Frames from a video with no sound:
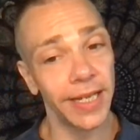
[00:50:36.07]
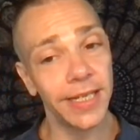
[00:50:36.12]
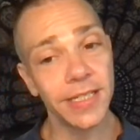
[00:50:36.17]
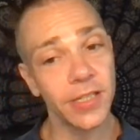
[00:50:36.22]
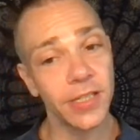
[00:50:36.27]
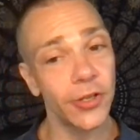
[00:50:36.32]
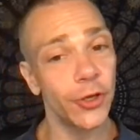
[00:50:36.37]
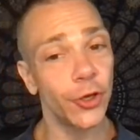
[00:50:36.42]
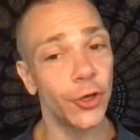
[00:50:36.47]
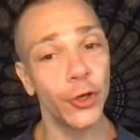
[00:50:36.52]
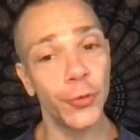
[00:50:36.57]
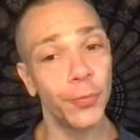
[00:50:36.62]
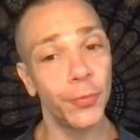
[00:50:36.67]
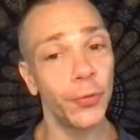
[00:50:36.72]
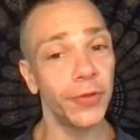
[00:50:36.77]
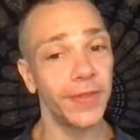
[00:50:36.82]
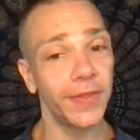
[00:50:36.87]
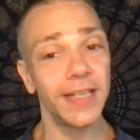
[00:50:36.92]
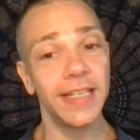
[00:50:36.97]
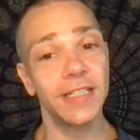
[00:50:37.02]
So you could
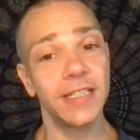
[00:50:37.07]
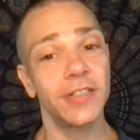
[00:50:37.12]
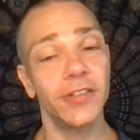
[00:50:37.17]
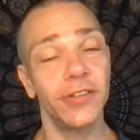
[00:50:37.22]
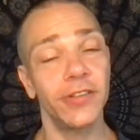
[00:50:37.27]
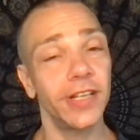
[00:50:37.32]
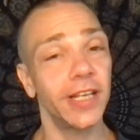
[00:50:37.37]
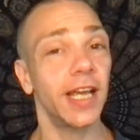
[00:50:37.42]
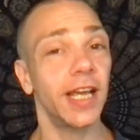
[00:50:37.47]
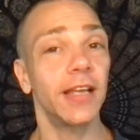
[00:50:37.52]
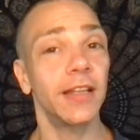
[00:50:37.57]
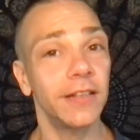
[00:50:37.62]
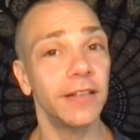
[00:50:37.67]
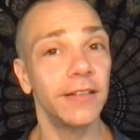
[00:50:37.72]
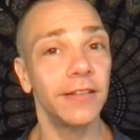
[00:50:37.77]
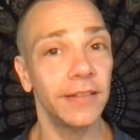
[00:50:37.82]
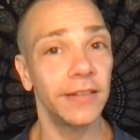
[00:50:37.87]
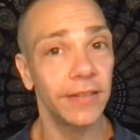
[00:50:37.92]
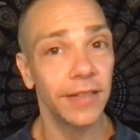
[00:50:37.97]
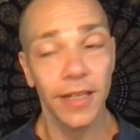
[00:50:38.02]
put these two together
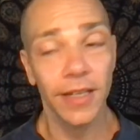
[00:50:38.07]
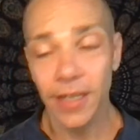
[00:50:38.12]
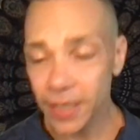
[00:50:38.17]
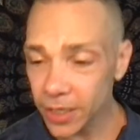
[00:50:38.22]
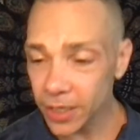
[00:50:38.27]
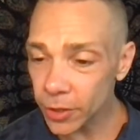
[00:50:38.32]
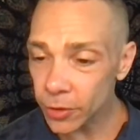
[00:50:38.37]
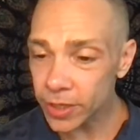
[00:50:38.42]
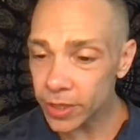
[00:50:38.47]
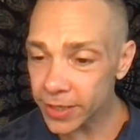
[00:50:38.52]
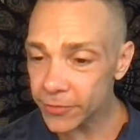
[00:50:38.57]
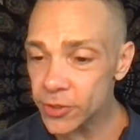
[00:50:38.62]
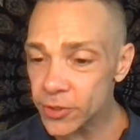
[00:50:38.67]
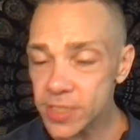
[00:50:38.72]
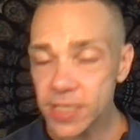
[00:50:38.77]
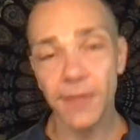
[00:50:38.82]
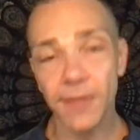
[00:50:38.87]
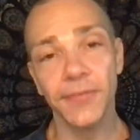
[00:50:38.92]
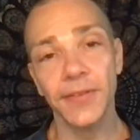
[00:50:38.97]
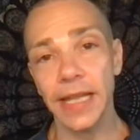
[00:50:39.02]
and, give
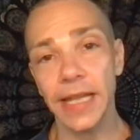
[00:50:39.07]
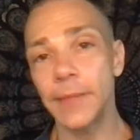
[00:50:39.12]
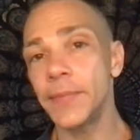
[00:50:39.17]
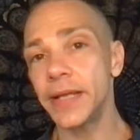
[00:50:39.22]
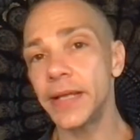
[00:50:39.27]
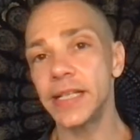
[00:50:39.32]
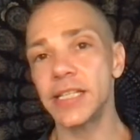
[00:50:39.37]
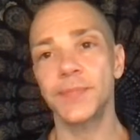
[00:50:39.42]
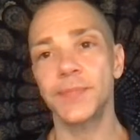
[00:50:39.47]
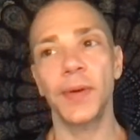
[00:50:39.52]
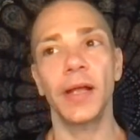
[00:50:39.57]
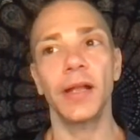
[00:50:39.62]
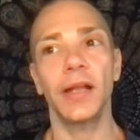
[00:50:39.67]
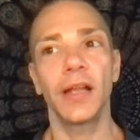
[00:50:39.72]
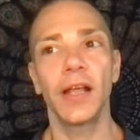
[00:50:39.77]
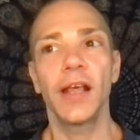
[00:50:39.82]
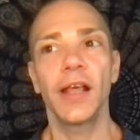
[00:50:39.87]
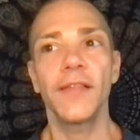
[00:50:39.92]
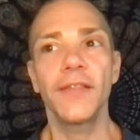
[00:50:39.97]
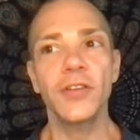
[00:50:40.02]
yourself limits, but
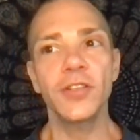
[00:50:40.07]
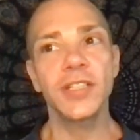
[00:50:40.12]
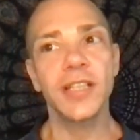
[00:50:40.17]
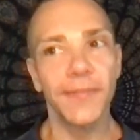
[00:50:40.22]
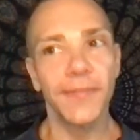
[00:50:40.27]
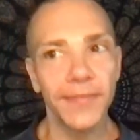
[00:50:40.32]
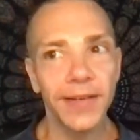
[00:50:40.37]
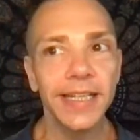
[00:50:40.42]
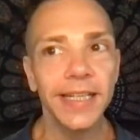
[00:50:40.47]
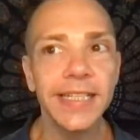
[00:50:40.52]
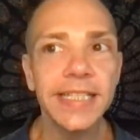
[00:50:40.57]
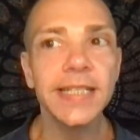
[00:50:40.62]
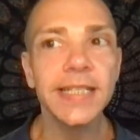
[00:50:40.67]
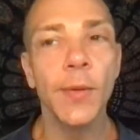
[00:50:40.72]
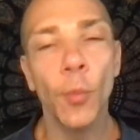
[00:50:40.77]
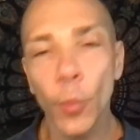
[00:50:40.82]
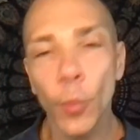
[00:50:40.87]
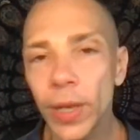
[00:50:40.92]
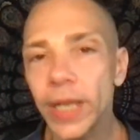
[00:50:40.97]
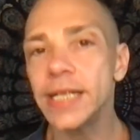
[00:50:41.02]
there's definitely
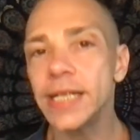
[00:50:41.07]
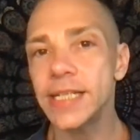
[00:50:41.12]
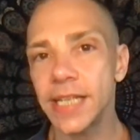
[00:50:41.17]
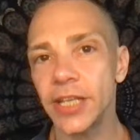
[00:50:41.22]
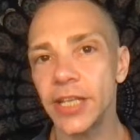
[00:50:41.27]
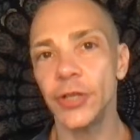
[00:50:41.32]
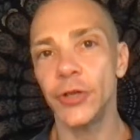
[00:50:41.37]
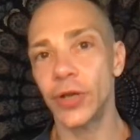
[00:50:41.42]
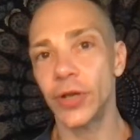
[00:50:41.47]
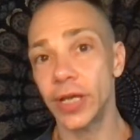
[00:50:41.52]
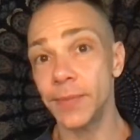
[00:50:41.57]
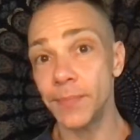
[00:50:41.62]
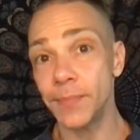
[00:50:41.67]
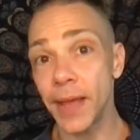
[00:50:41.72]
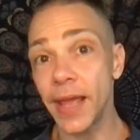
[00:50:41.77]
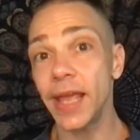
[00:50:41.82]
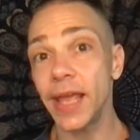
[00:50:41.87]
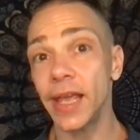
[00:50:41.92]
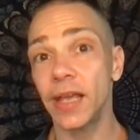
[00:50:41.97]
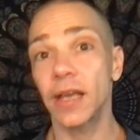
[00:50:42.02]
some wins that you can
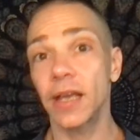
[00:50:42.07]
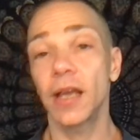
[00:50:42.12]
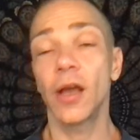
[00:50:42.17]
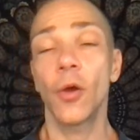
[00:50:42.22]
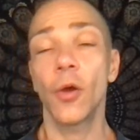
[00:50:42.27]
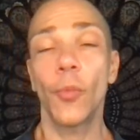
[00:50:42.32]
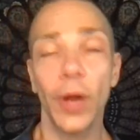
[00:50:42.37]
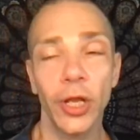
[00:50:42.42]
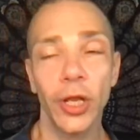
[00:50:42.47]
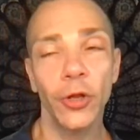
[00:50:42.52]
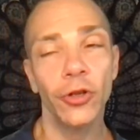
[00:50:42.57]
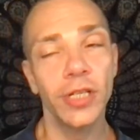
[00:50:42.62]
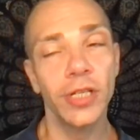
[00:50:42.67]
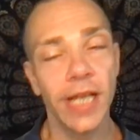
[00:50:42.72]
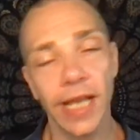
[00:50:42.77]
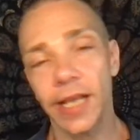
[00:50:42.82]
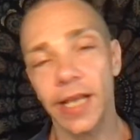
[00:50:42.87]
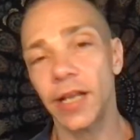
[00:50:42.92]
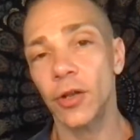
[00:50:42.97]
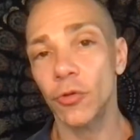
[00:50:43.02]
make when you're
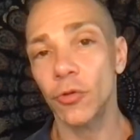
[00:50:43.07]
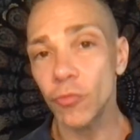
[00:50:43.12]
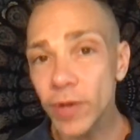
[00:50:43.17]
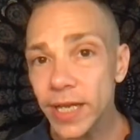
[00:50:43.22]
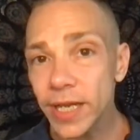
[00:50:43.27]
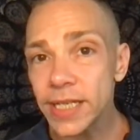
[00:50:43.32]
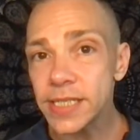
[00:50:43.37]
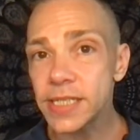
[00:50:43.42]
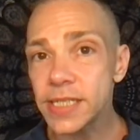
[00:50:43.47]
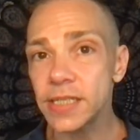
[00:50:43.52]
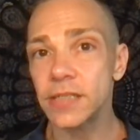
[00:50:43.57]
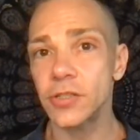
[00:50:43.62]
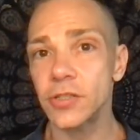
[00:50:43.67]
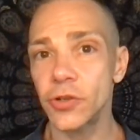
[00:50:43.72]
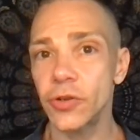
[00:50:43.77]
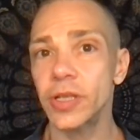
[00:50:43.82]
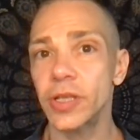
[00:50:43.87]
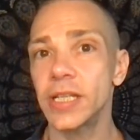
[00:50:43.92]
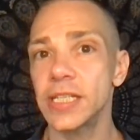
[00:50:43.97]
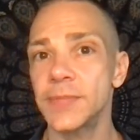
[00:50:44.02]
taking a risk
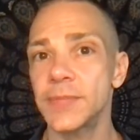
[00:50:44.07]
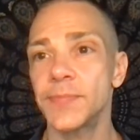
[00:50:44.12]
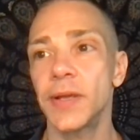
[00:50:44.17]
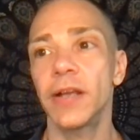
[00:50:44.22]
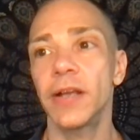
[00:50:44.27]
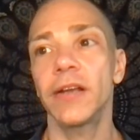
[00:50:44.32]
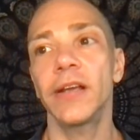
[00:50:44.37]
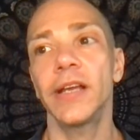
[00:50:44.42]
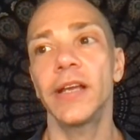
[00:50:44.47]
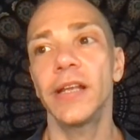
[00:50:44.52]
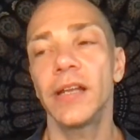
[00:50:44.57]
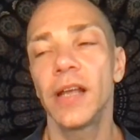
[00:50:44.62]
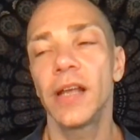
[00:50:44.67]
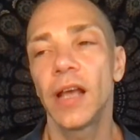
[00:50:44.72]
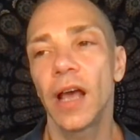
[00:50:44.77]
during this period.